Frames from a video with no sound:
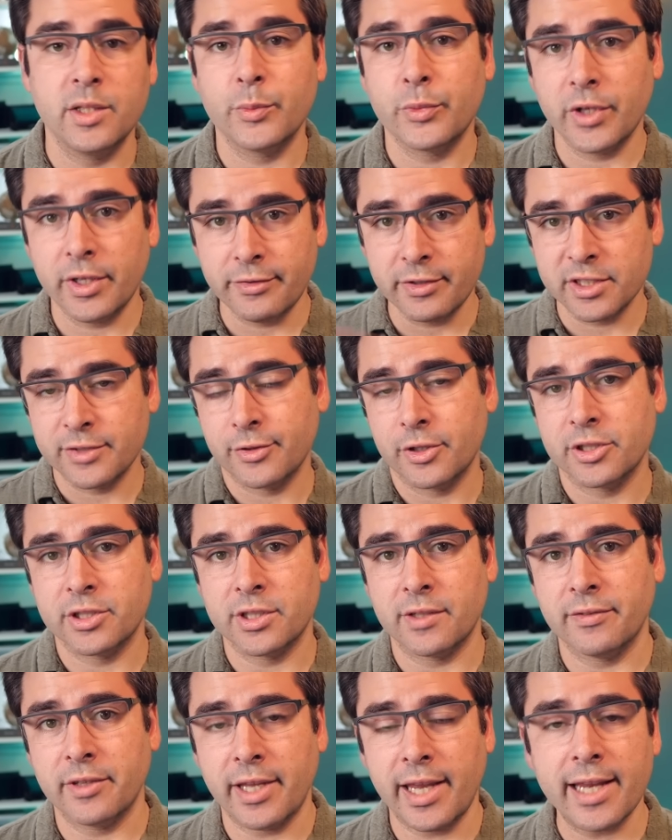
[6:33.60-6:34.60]
the previous
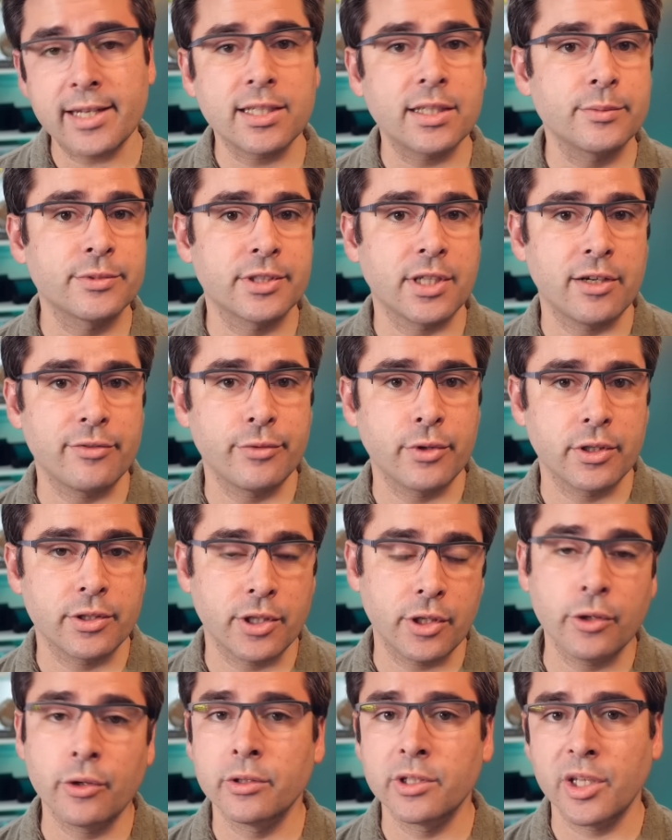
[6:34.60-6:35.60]
version of the ATEM software,
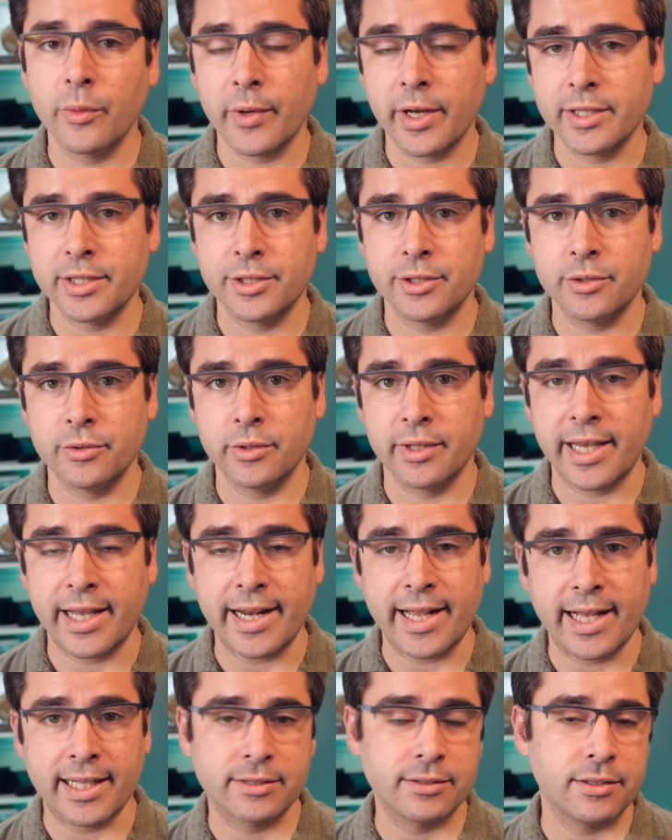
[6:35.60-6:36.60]
the only way to get
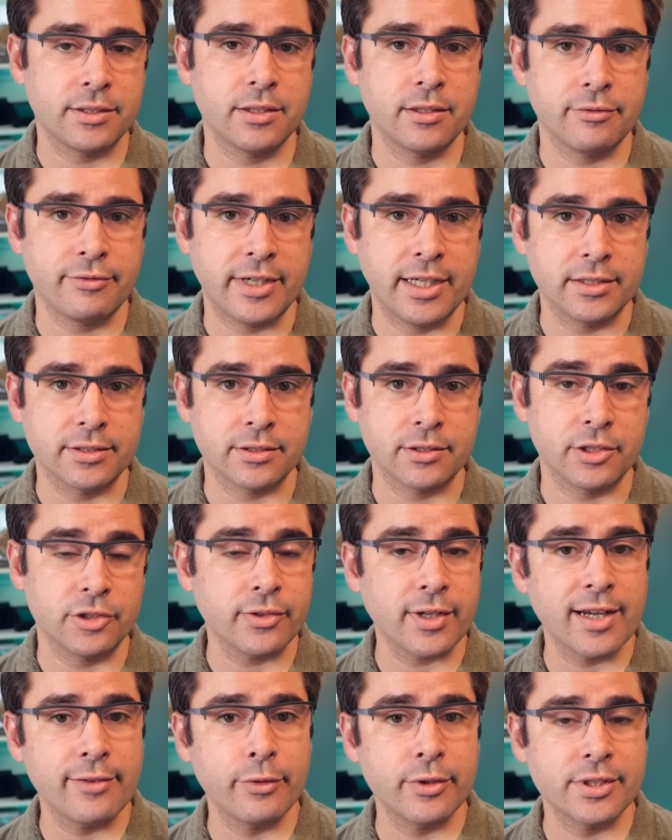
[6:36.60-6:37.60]
access to the files on the
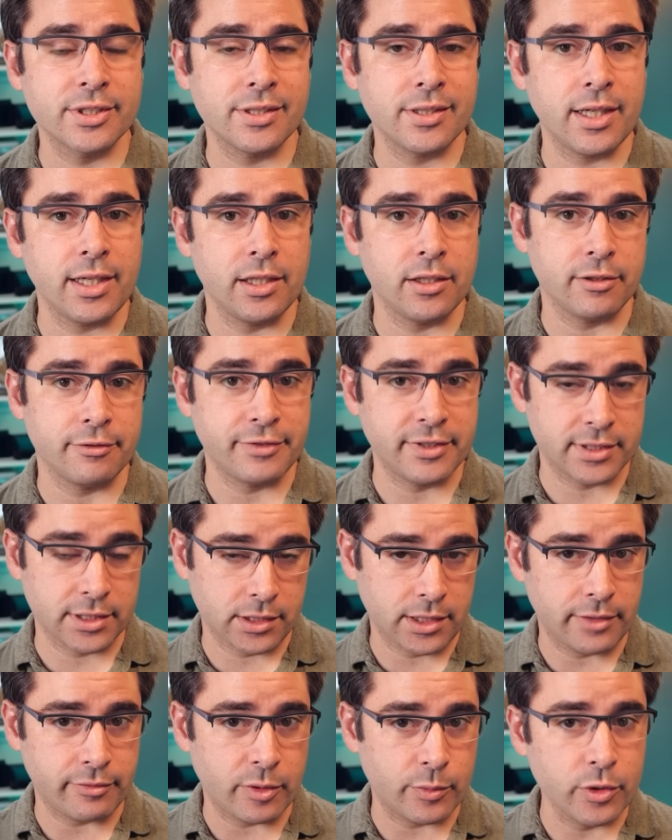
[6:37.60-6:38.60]
drive was to either
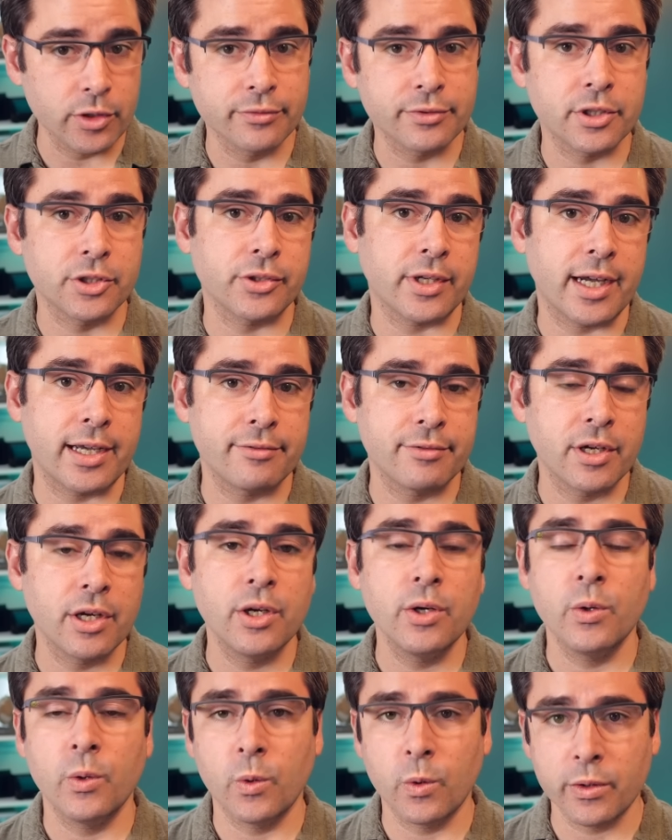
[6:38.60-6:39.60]
physically remove the drive
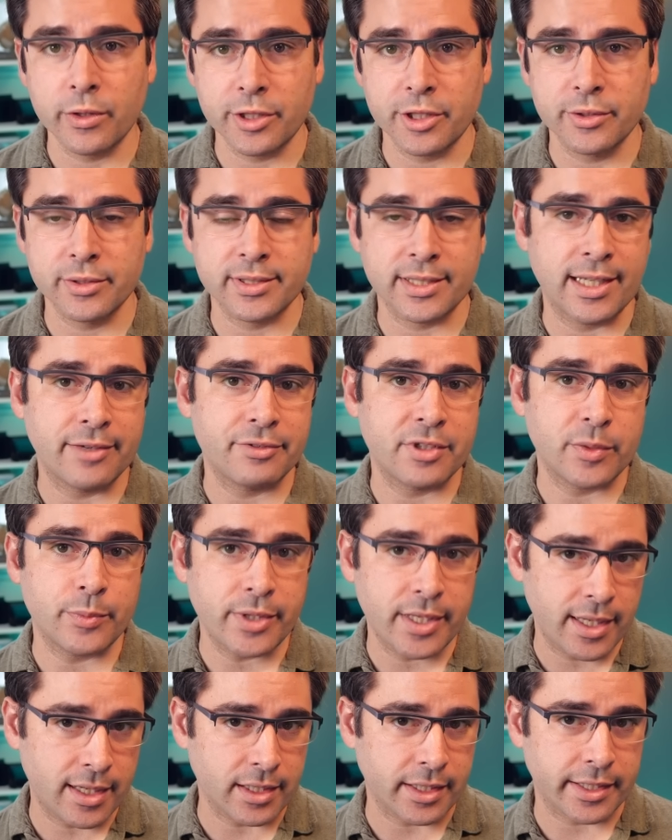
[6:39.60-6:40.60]
or use an
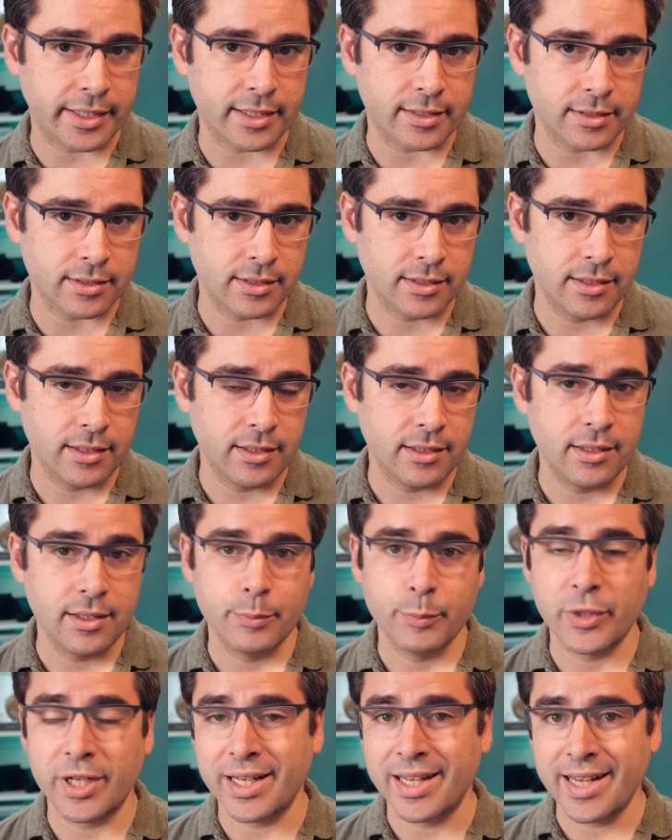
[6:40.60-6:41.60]
FTP client.
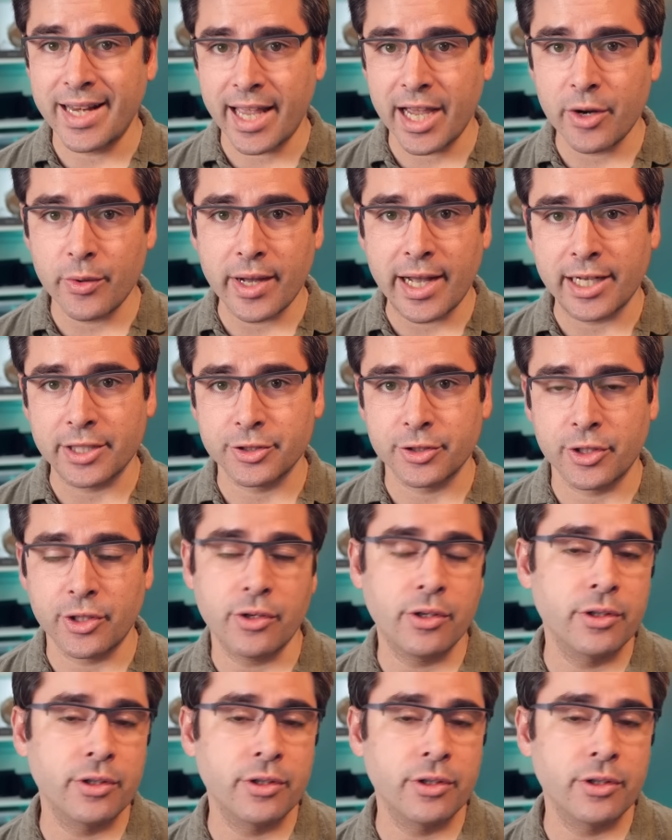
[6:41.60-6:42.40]
But now actually you